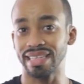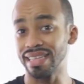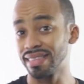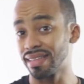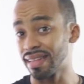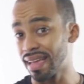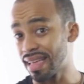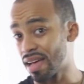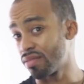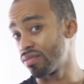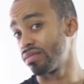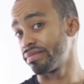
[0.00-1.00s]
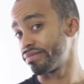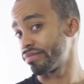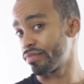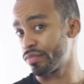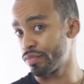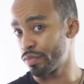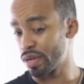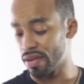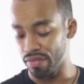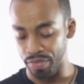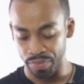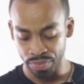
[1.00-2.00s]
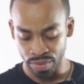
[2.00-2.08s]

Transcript: get the light. I don't know, whatever.